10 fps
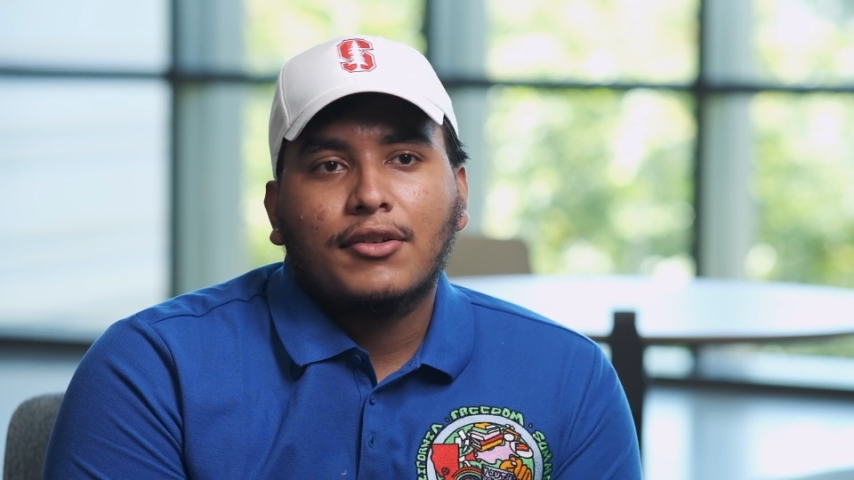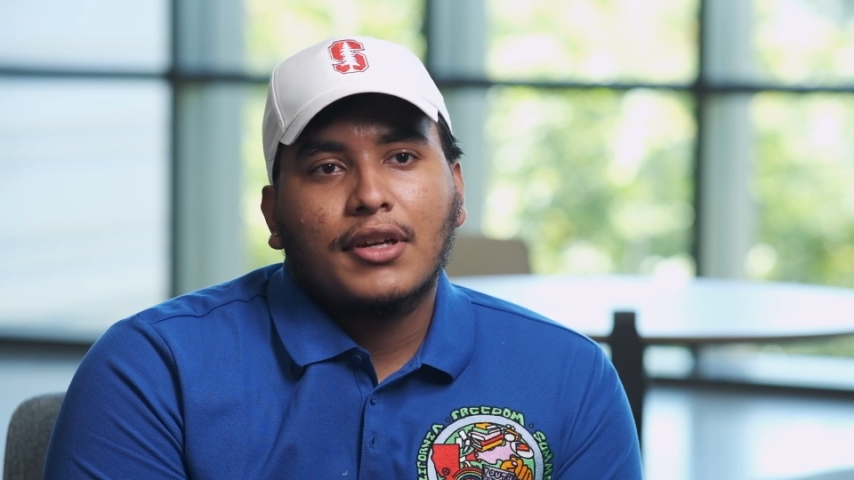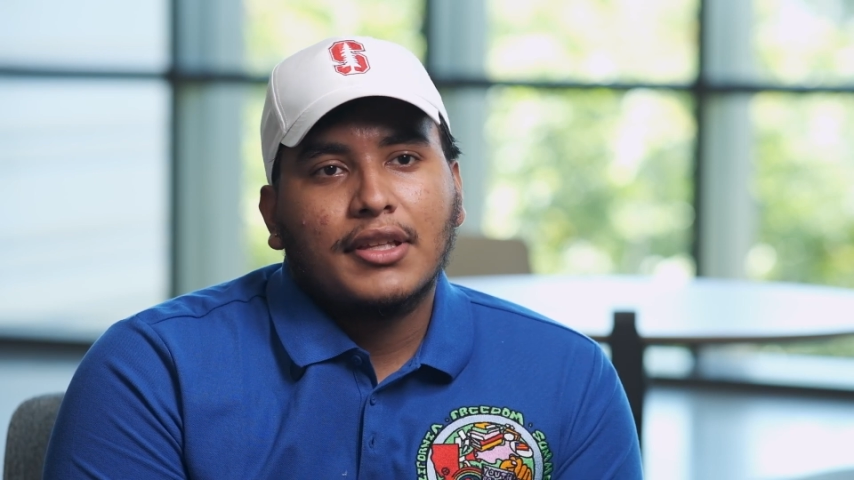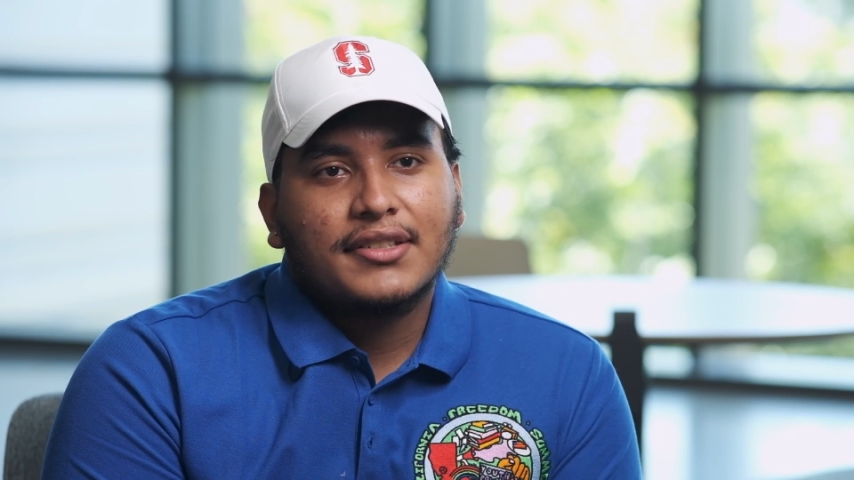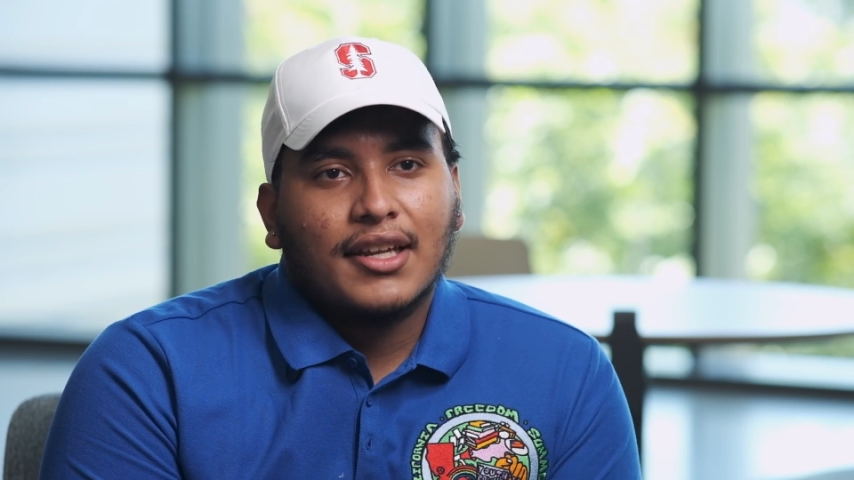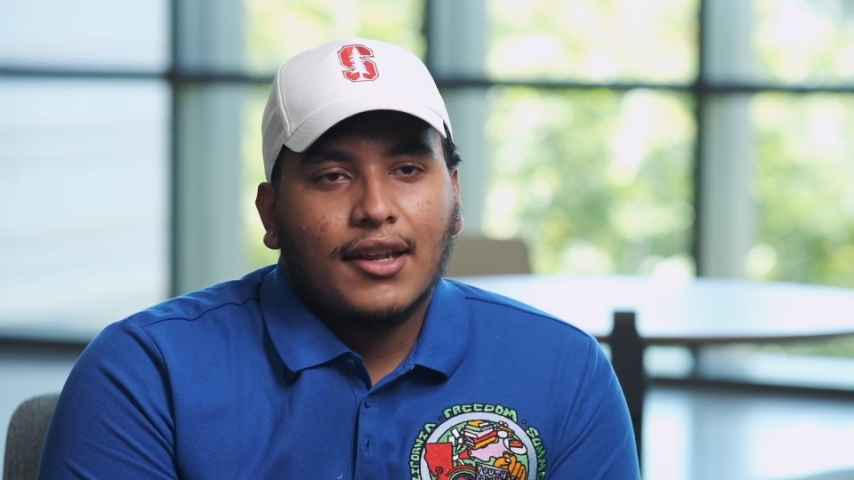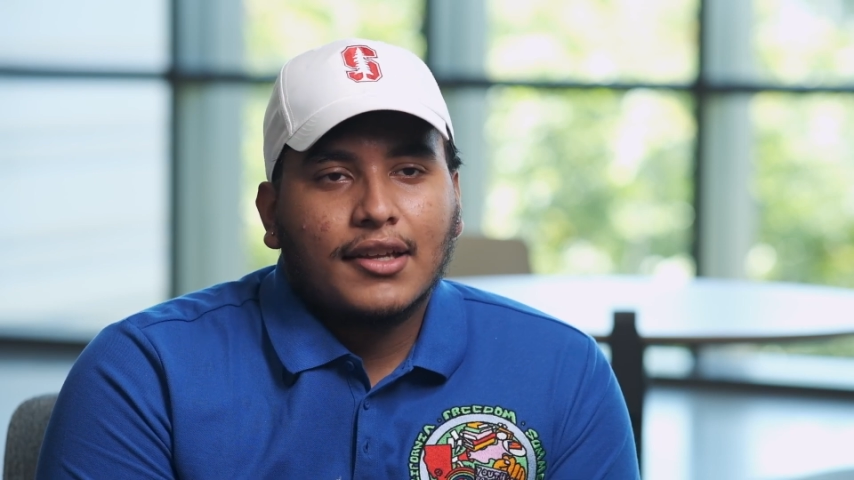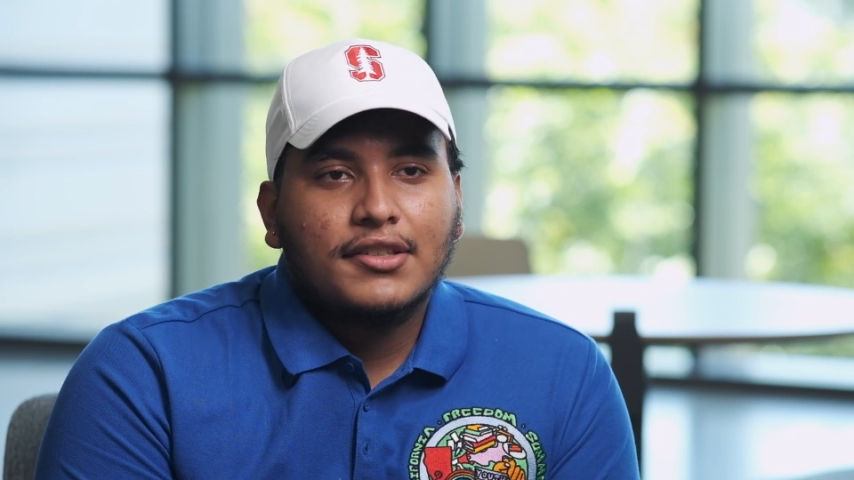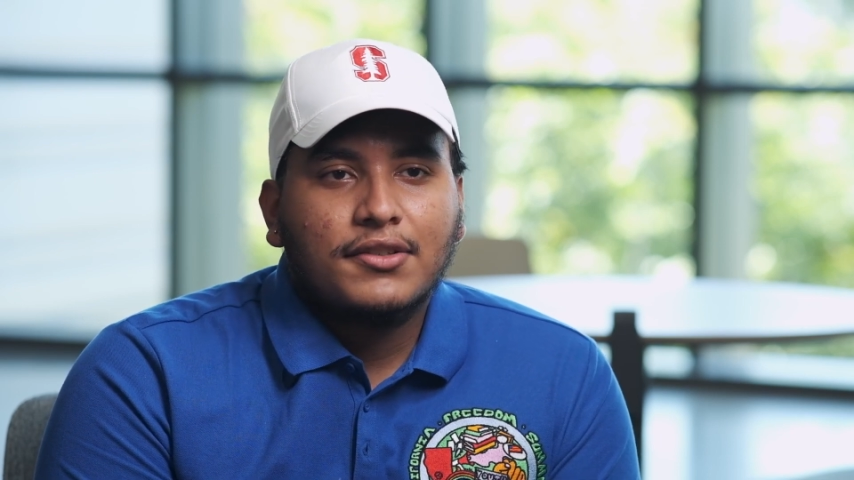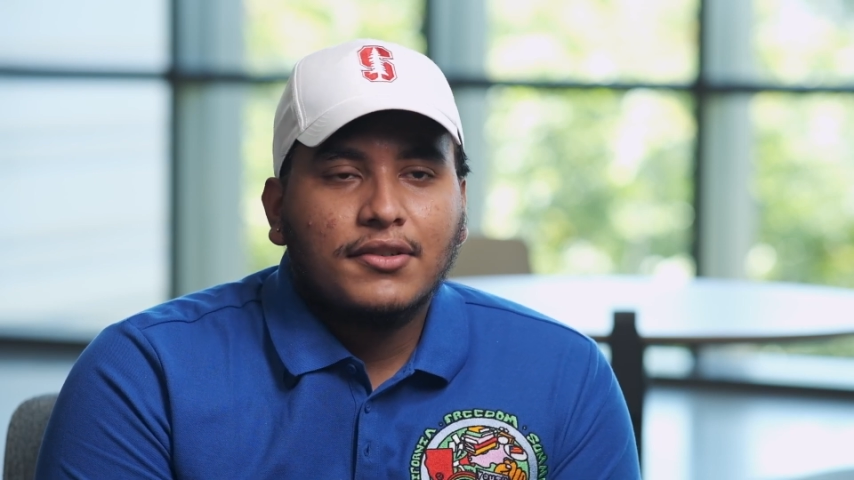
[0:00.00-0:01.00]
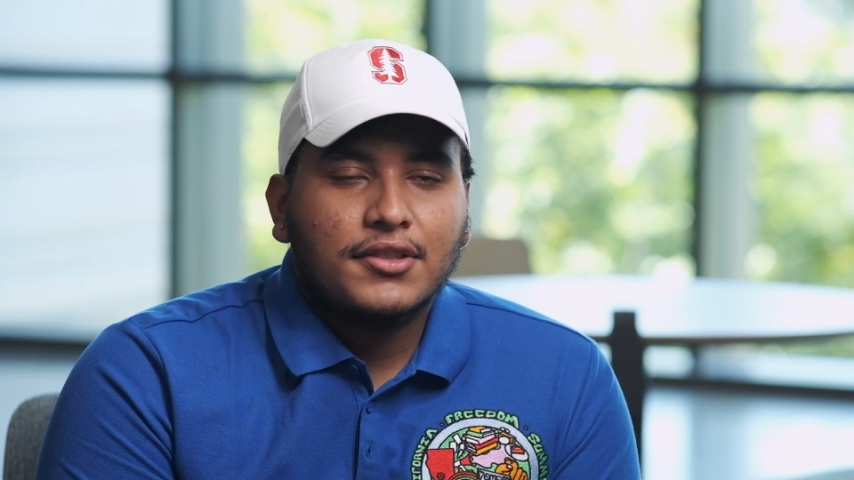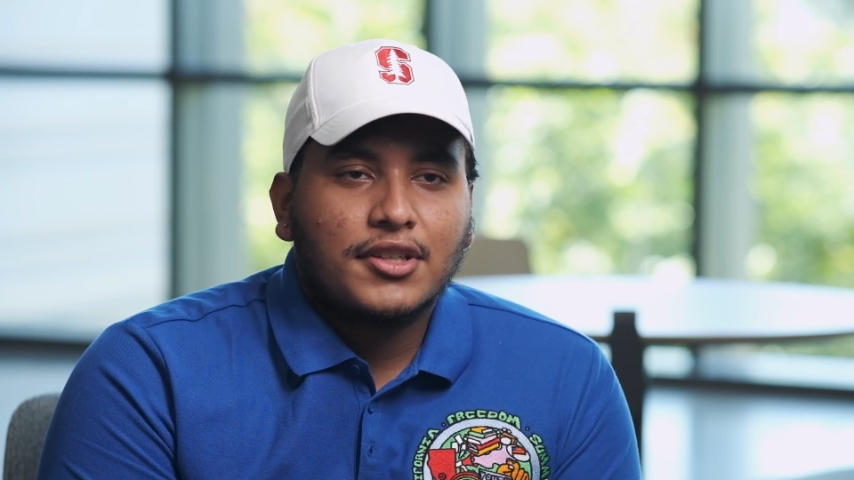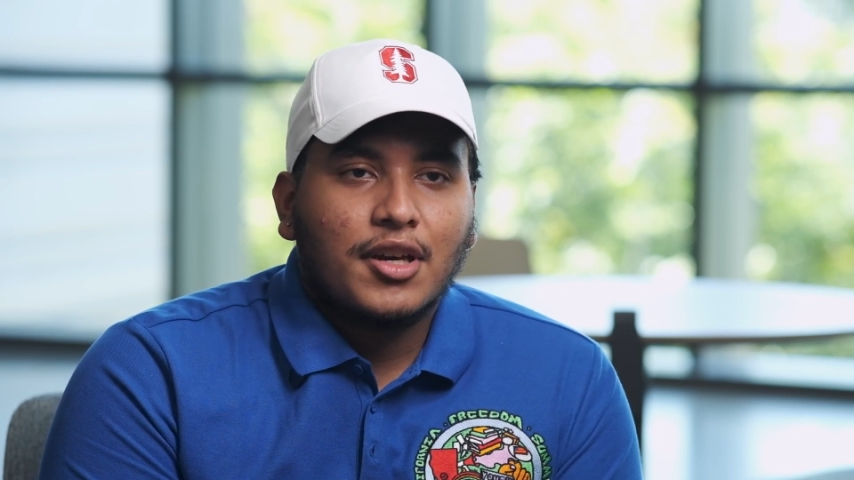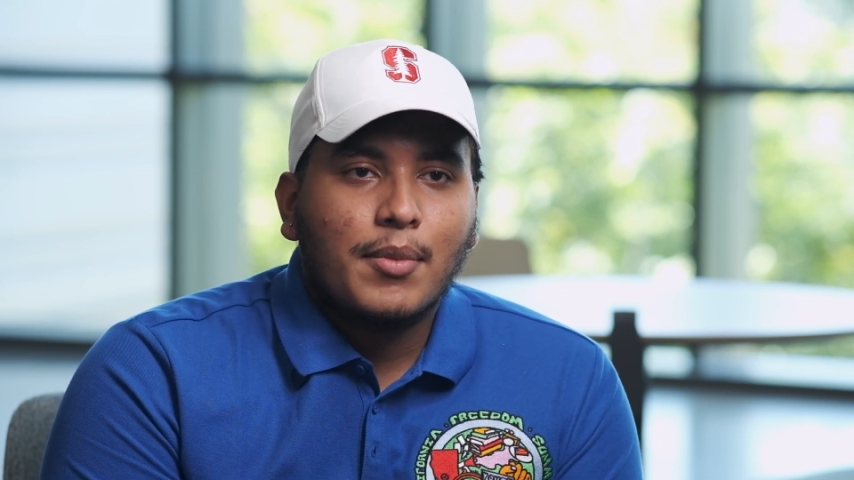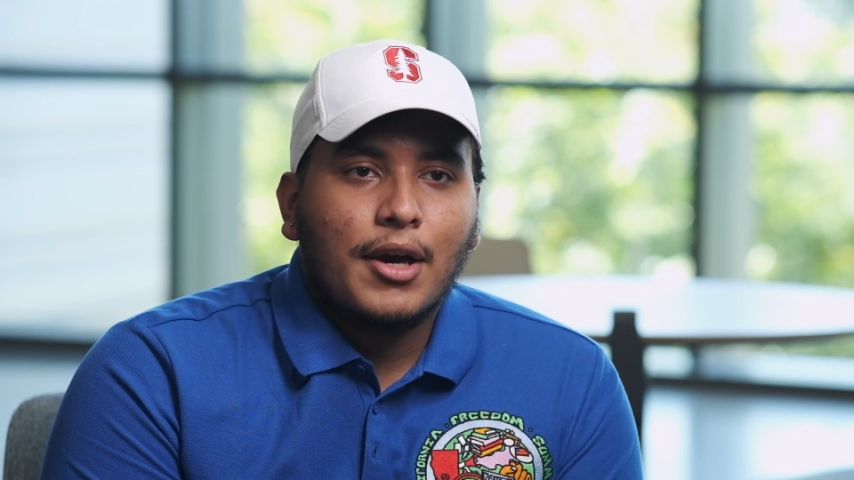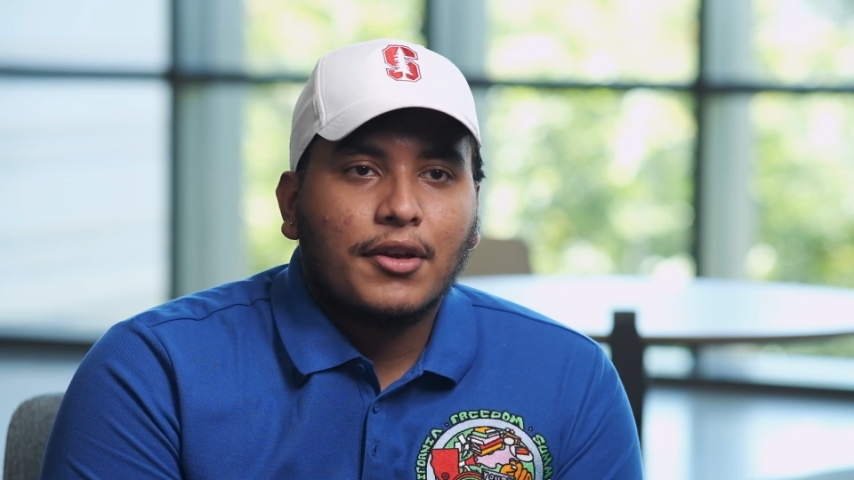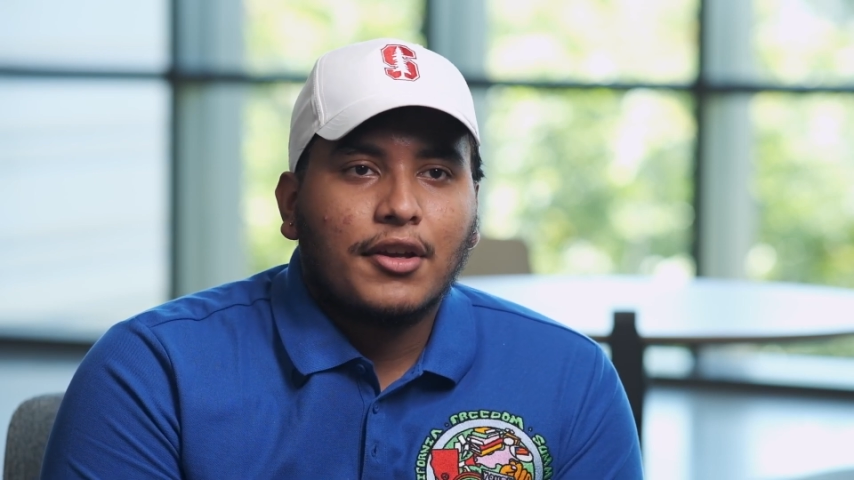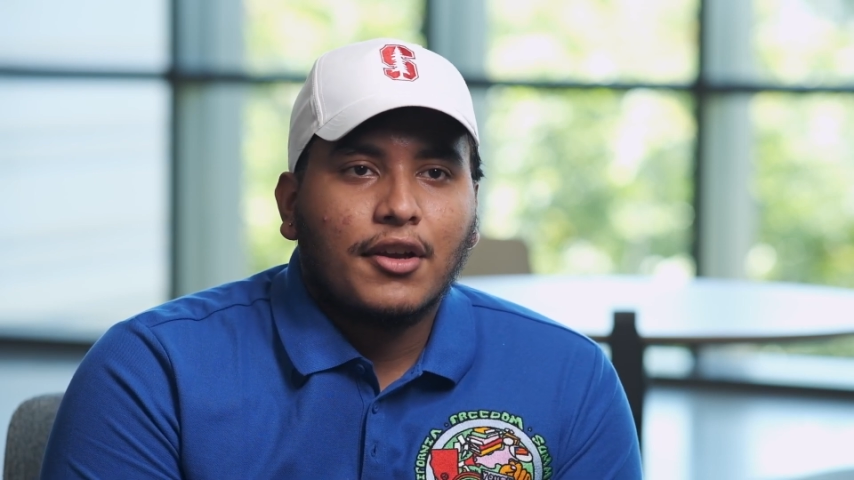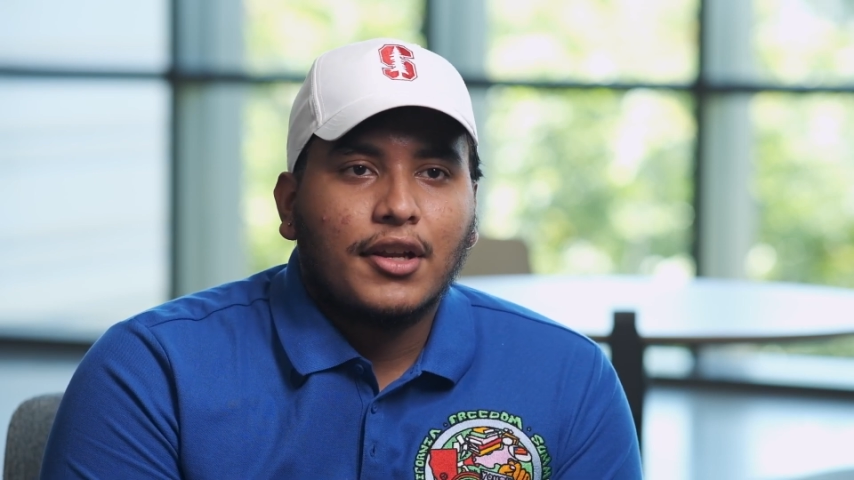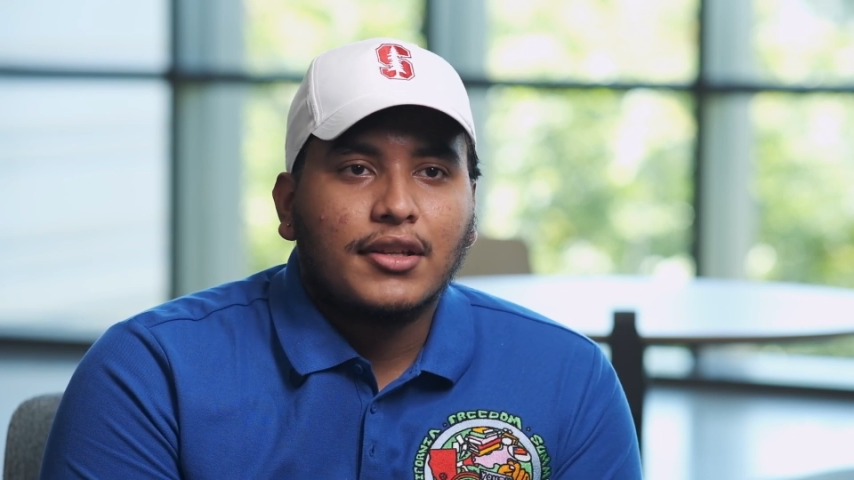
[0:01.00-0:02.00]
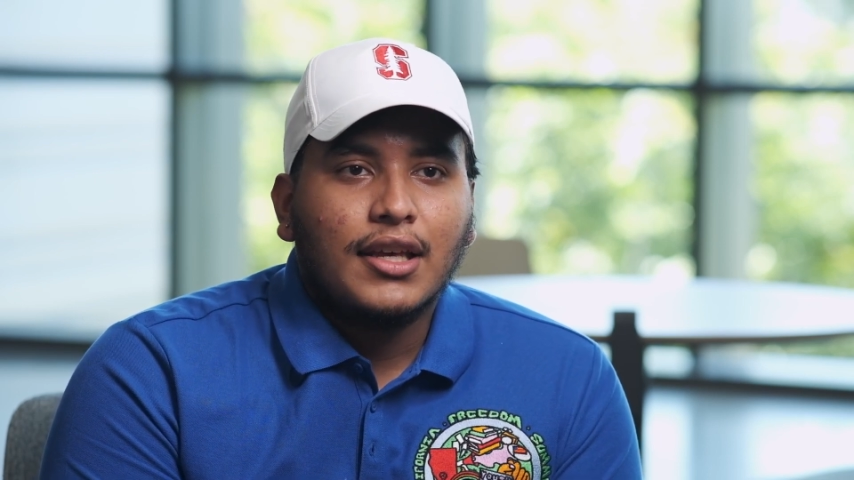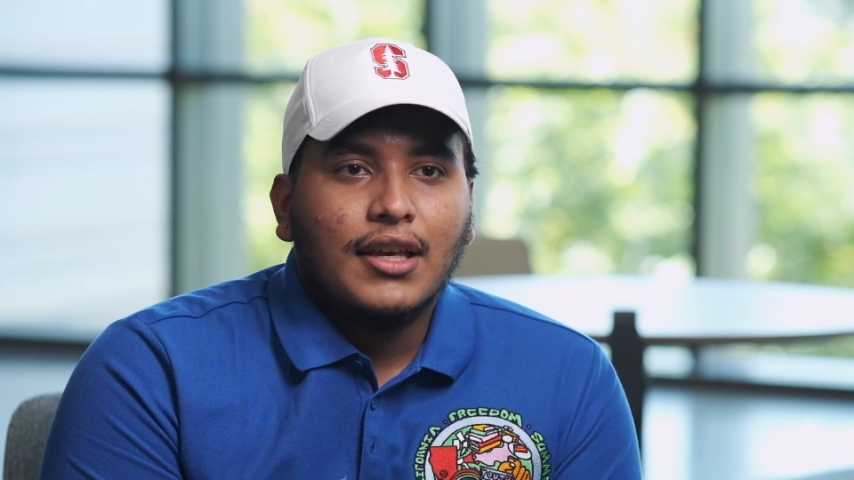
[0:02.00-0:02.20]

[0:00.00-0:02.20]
or at least Calexico, come out here and